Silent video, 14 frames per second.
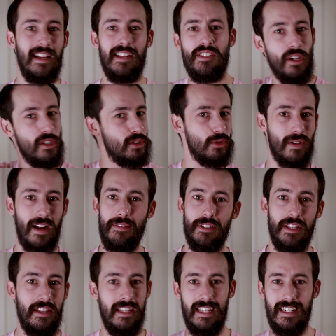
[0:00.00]
I start
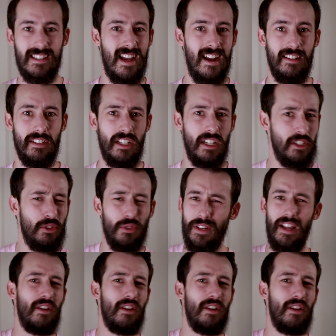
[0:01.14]
traveling the entire country.